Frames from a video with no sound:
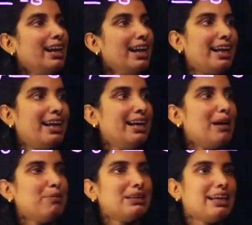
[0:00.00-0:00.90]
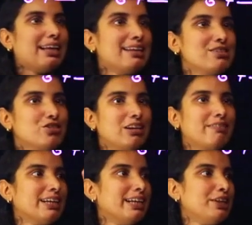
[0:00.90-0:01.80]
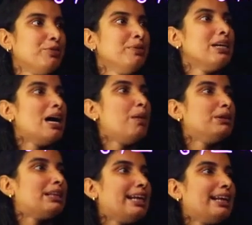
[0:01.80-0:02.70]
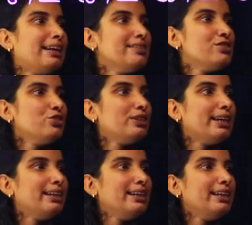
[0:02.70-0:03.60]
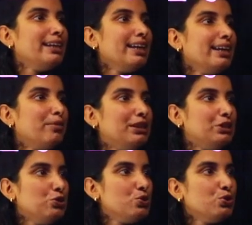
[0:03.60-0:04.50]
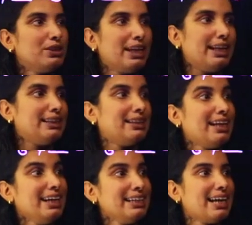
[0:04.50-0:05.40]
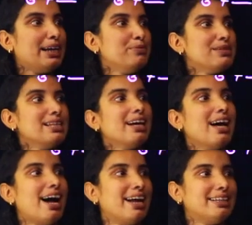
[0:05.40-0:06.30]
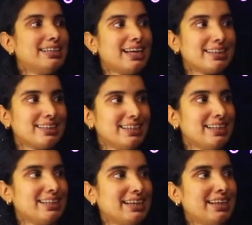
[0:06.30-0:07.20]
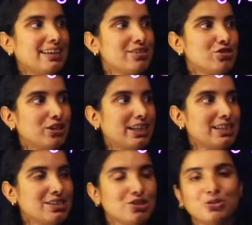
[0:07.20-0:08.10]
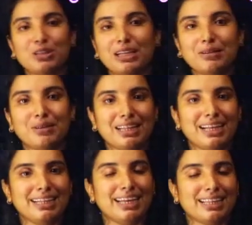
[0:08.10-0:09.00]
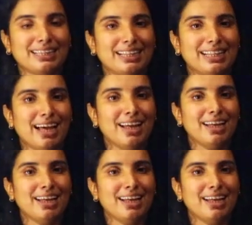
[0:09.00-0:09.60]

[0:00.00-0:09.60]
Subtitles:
Alle. Up 3 raised to 11 kittum. Up 3 raised to 10 into 3. 3 times in the artha and 3 raised to 10 into 3 no in the artha and